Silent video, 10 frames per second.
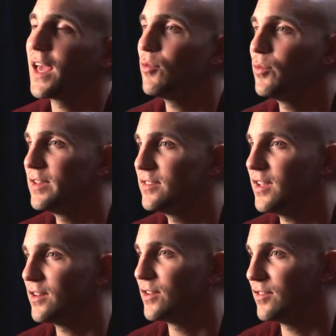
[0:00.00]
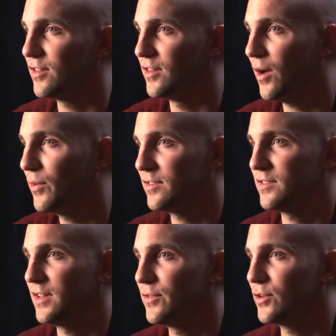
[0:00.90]
and the game will be set at its
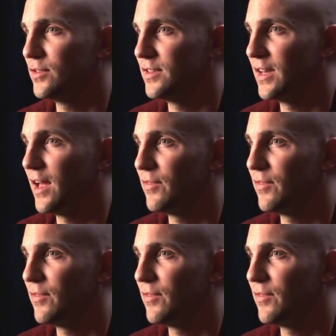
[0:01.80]
lowest difficulty